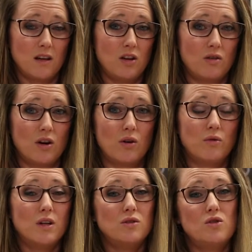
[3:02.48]
You
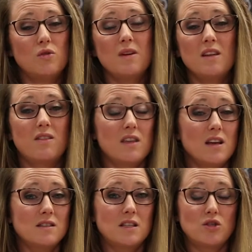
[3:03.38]
know, doing
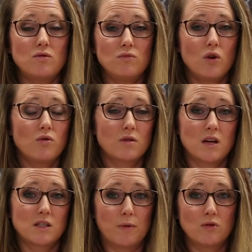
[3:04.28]
things that you know you're
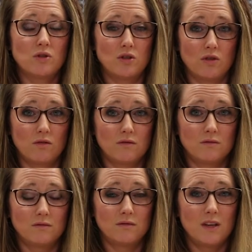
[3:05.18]
not supposed to do.
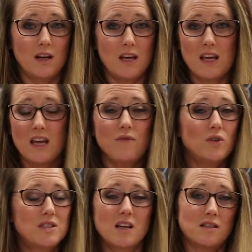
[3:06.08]

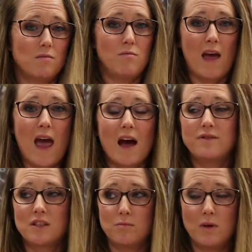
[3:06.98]
Evil doesn't
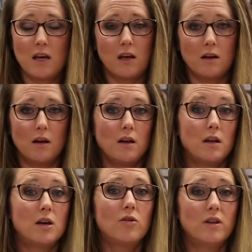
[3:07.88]
have to mean
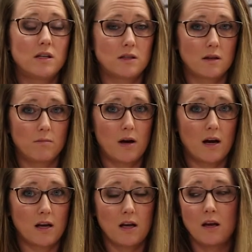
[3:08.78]
killing
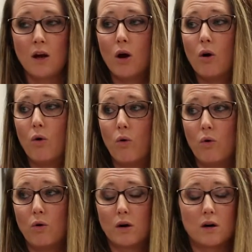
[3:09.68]
somebody
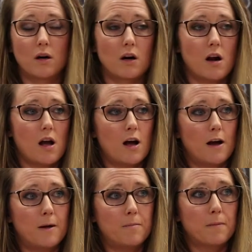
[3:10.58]
or
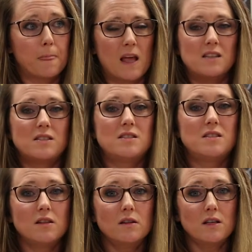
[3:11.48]

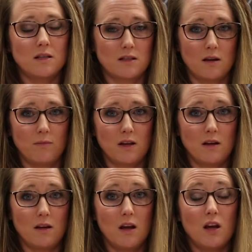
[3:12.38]
stealing
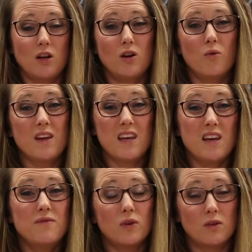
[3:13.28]
something. You know,
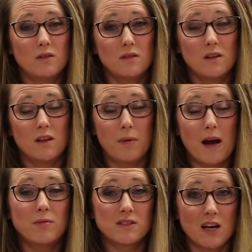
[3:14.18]
evil, the
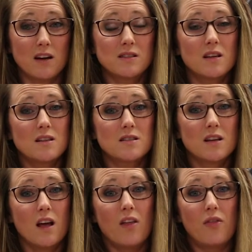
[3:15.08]
Bible tells us
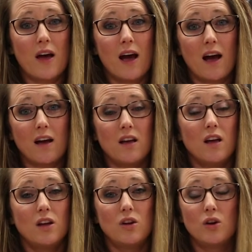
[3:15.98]

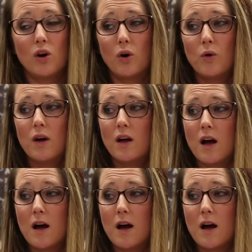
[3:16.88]
that, you know,